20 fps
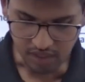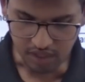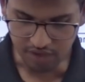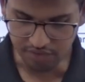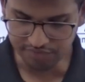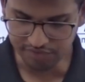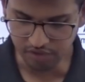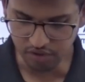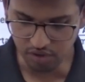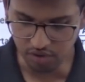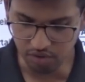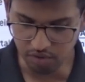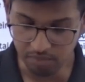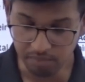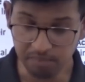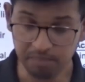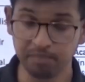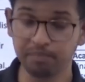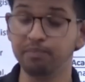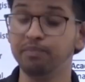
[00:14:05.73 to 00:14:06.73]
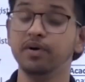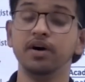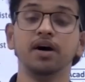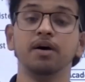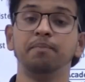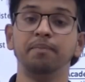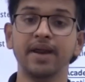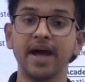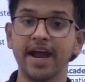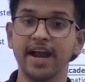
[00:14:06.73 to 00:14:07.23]
So
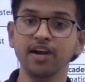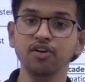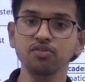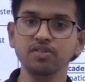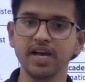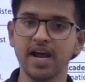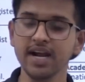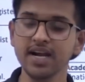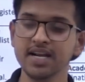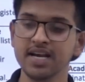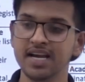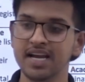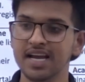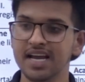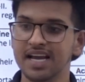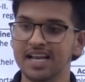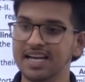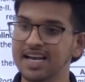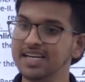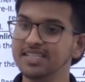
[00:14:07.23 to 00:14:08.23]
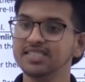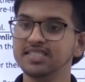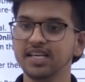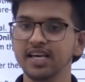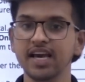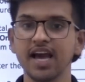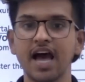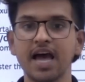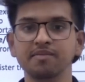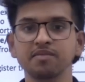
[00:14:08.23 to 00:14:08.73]
prior to that, let's say
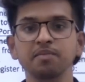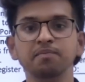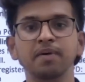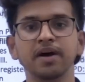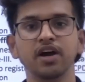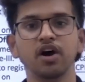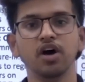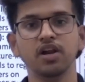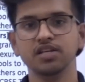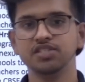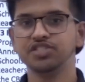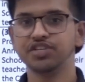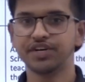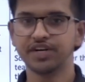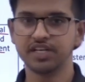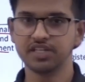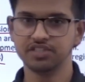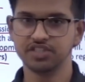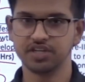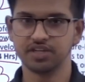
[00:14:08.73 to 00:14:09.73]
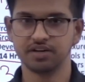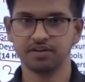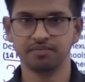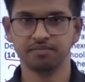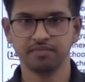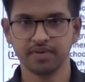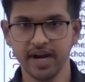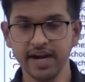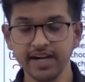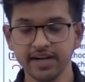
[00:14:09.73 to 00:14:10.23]
I am a biology teacher,
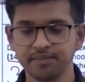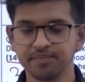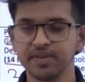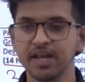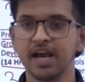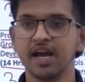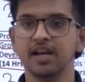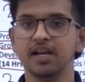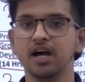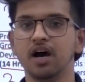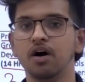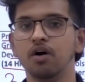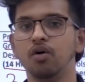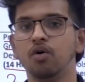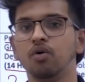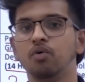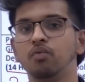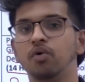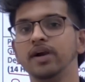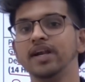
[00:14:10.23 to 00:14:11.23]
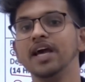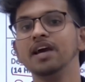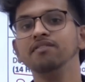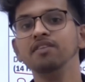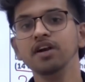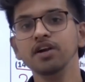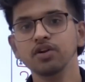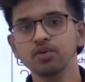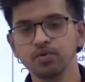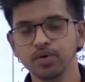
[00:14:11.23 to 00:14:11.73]
right? Now what I
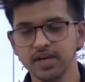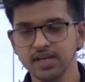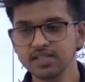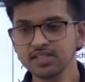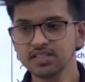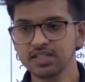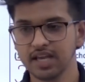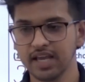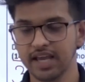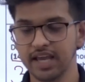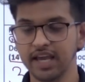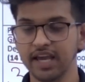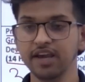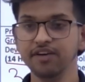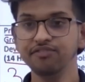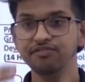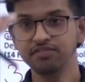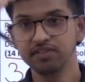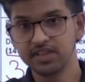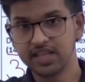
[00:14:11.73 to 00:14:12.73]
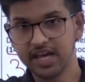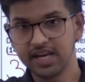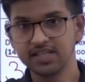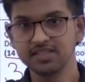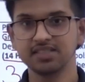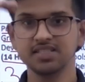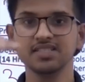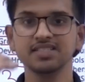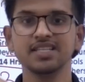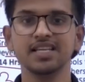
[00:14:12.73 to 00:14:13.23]
will do is, if there is
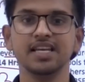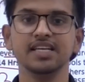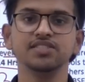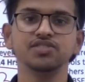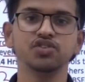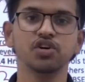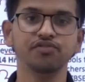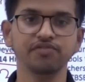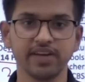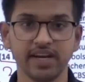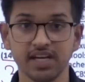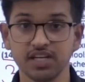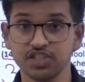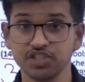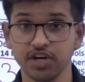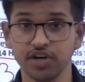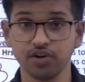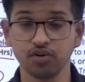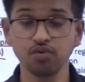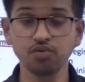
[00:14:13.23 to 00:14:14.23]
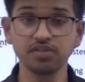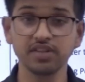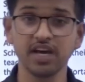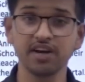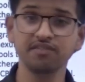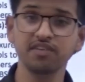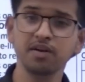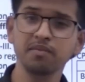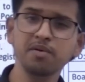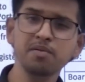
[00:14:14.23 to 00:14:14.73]
this list of annexure 2, there
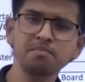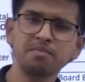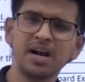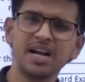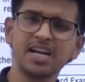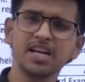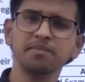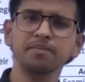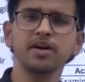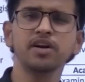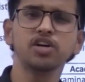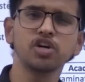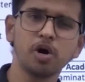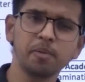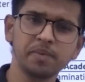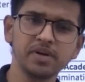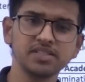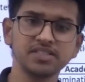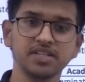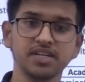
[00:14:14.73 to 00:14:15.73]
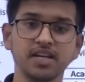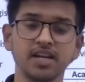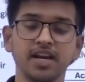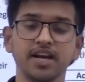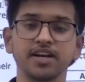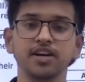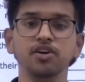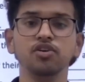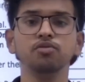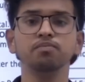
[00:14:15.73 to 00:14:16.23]
will be multiple topics
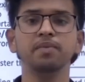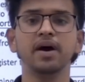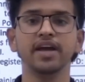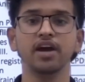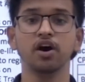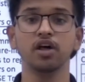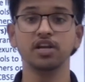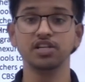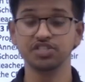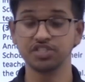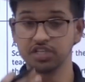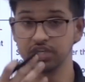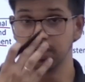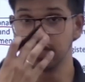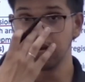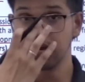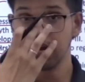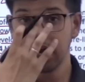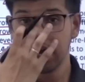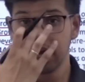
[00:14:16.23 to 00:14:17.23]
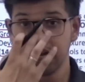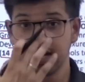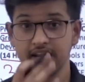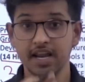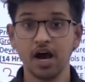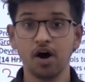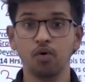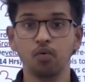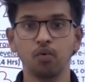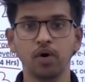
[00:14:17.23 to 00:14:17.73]
related to biology.
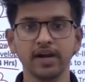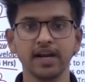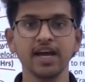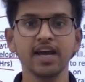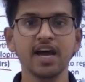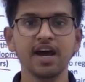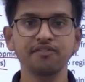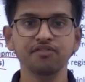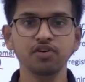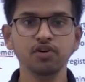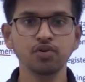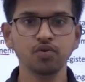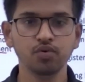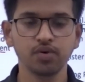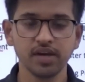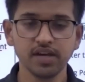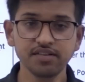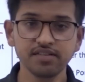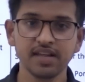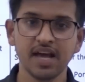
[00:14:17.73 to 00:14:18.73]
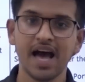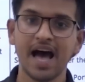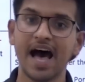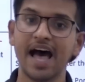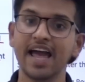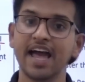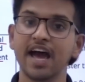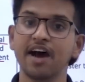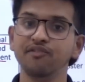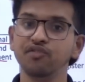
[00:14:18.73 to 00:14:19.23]
Now what I have to do is, I
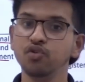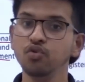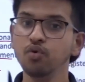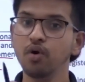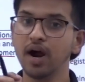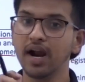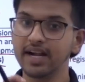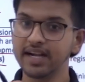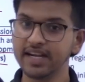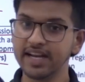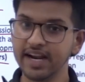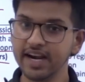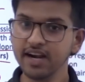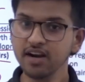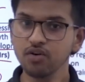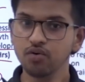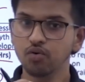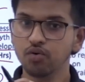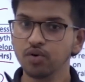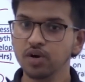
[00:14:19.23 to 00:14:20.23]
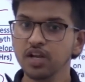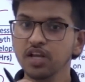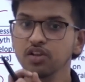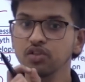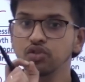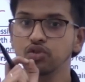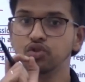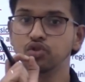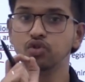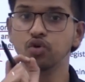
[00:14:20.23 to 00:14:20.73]
have to attend only
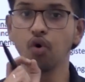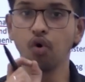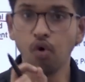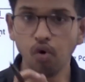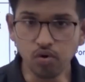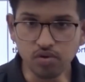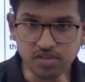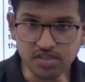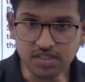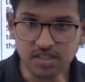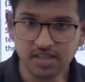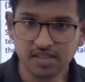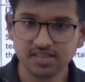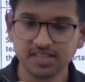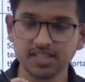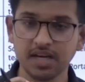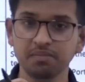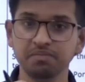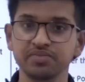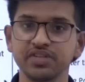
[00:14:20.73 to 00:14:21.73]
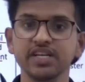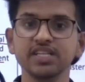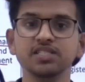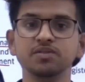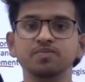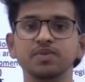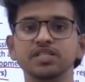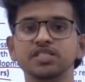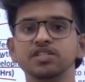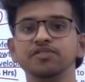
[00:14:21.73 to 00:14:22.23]
those subject
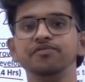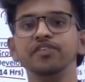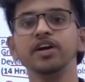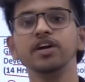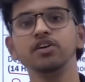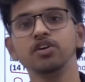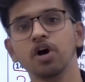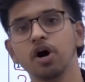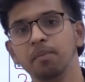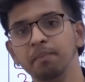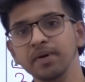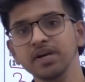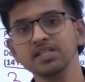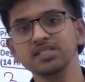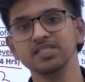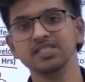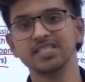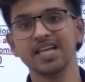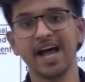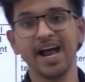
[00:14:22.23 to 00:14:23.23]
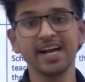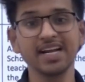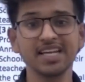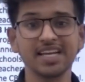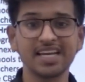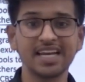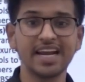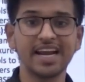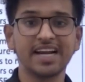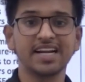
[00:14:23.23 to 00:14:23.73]
specific topics that
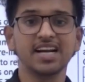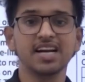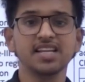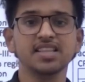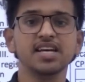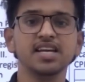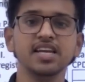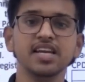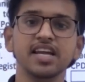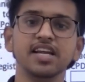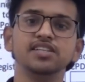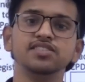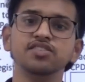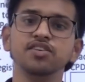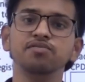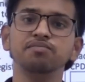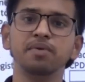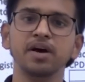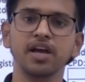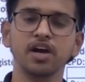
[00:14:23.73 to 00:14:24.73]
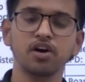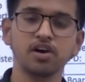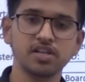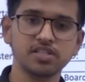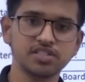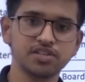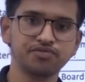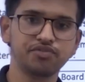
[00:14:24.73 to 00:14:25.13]
cater the needs of biology.